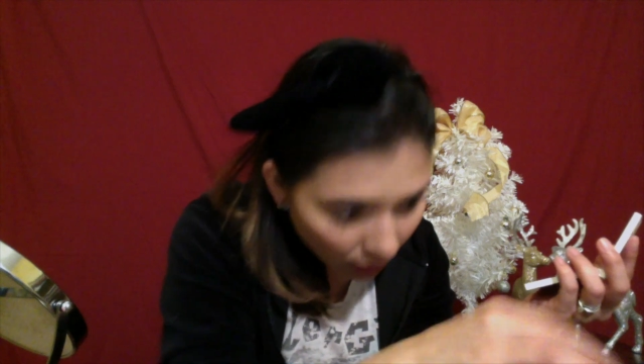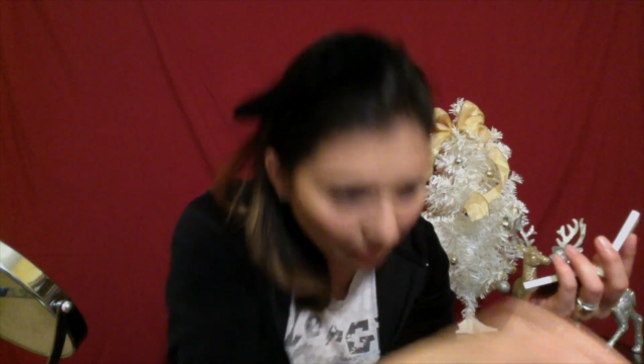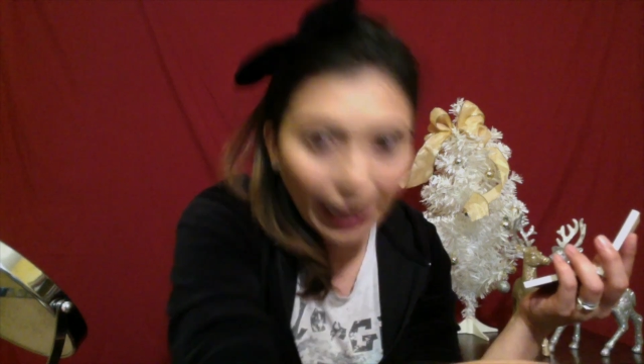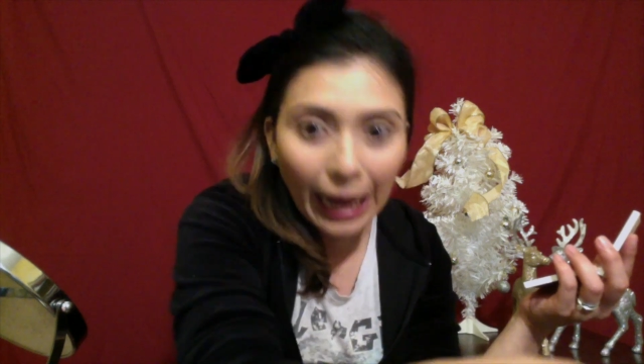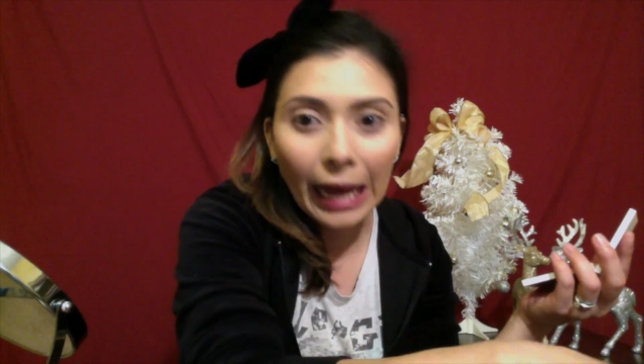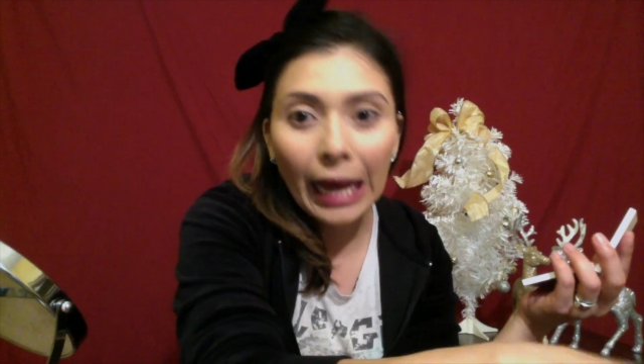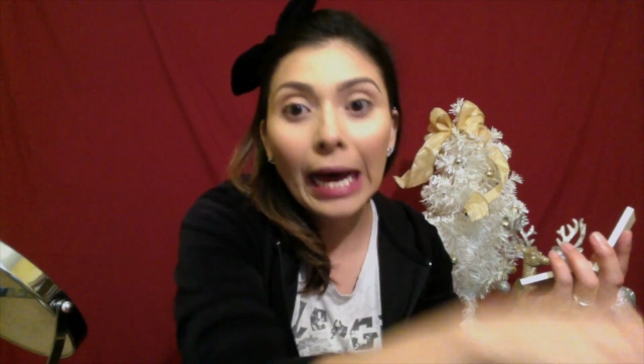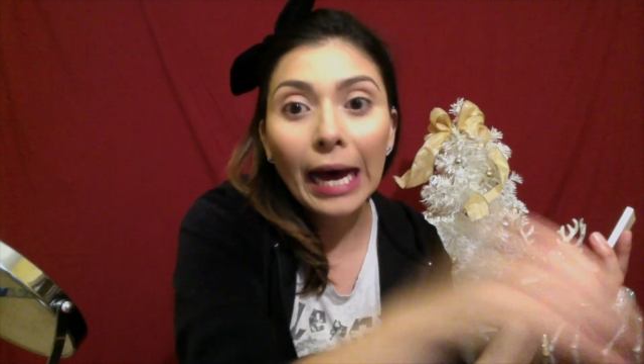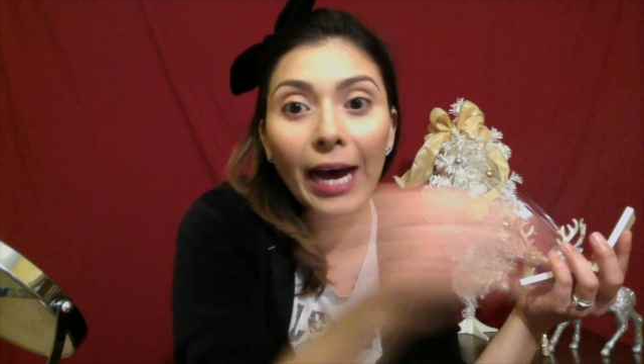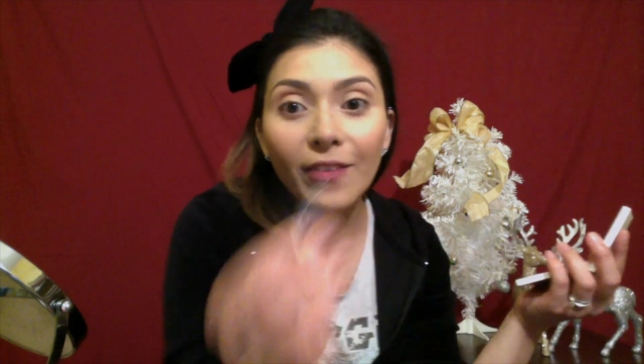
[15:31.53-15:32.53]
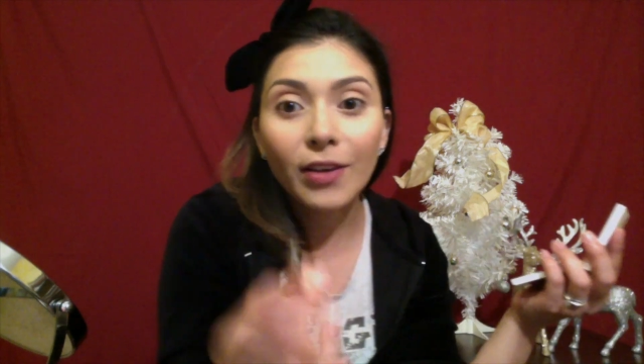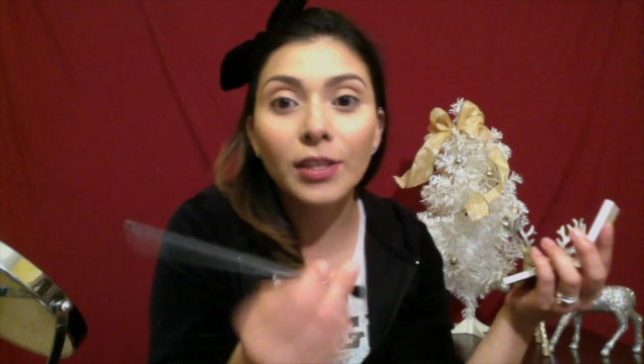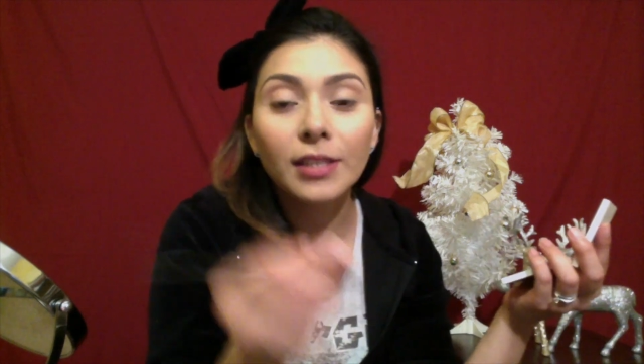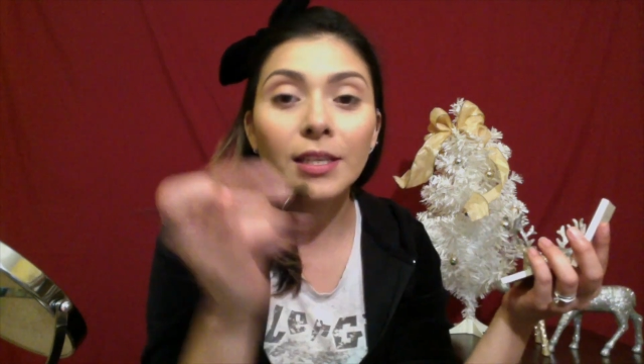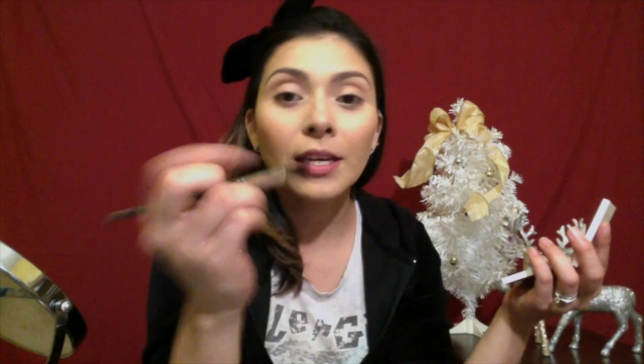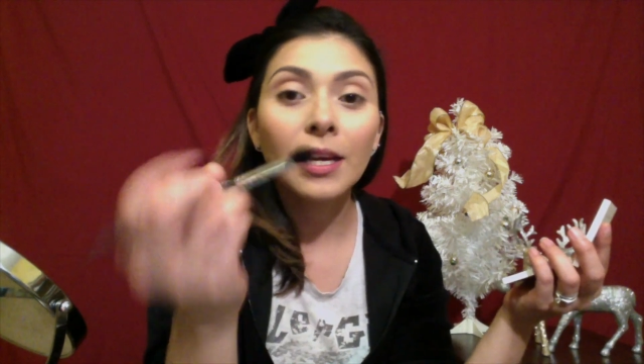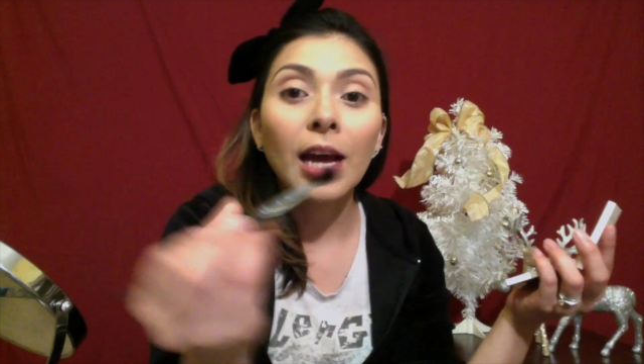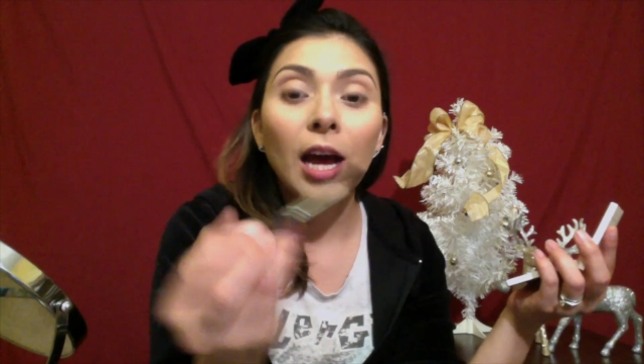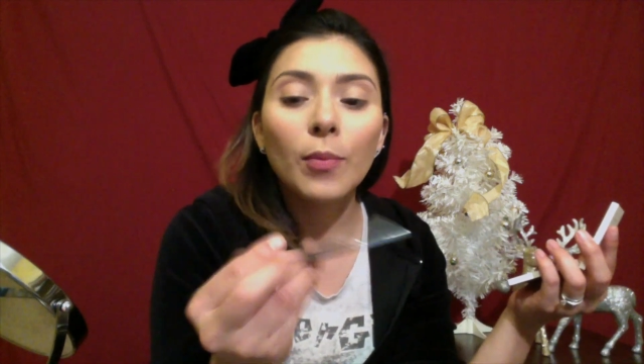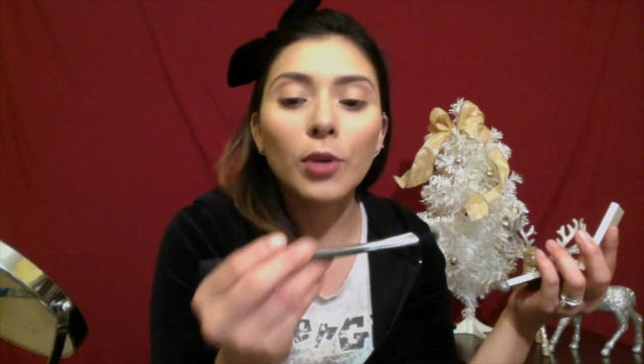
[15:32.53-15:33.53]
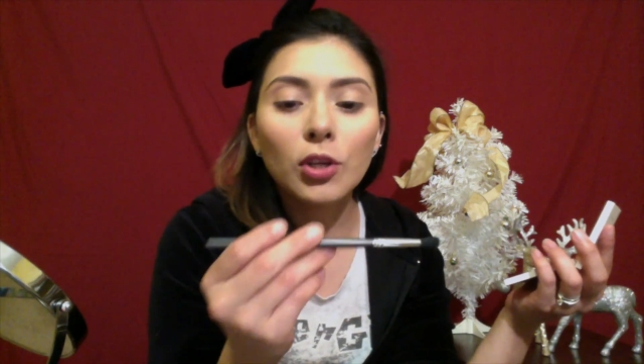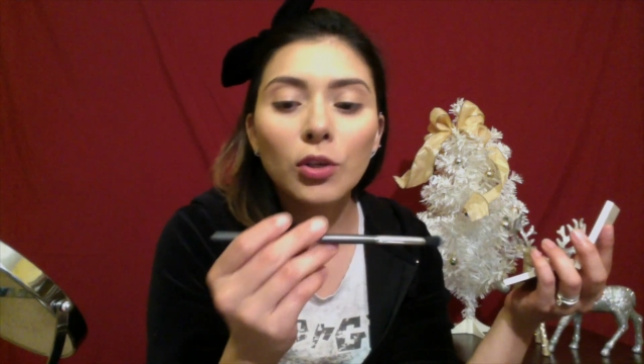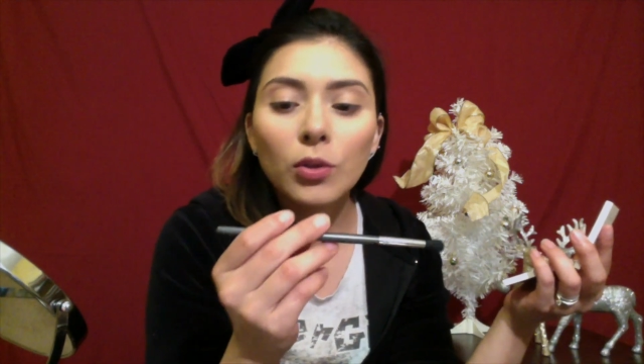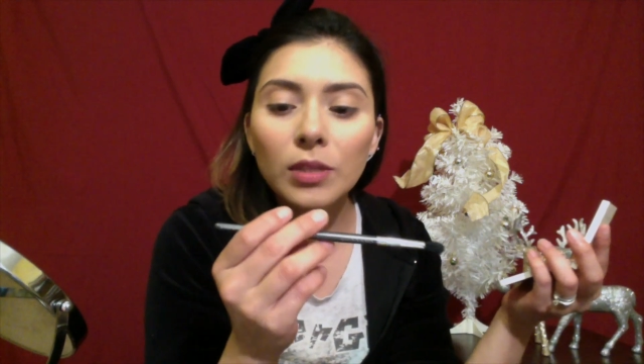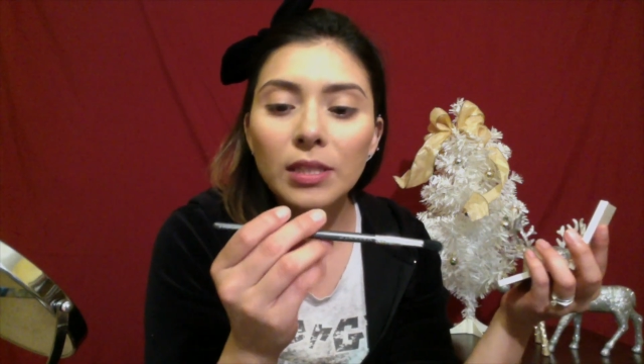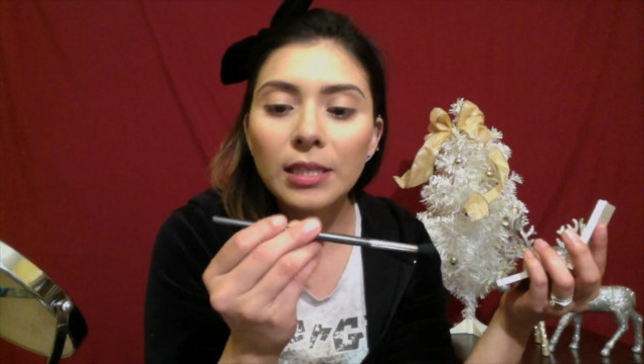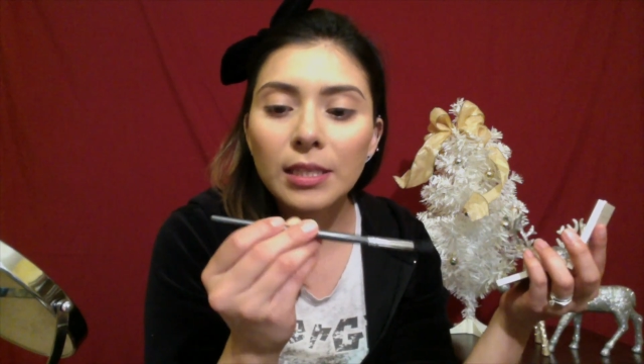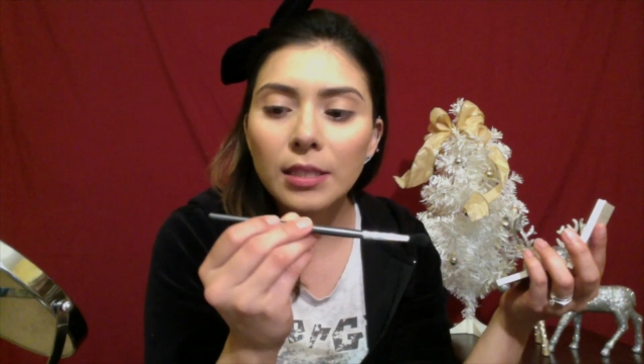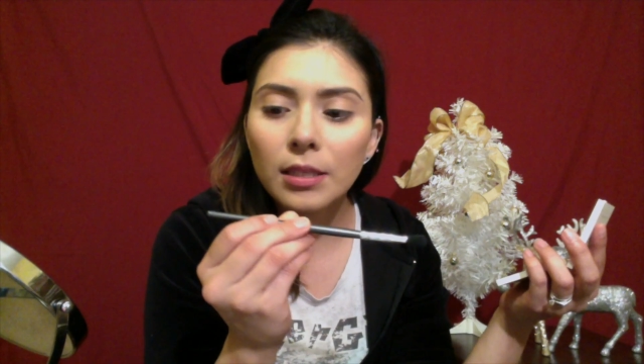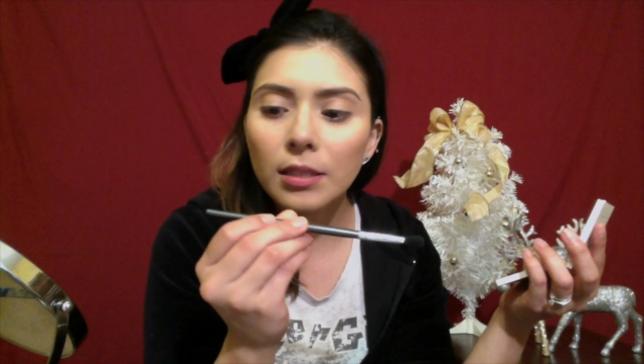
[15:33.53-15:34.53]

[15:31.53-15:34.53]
Found it. I'm gonna use this.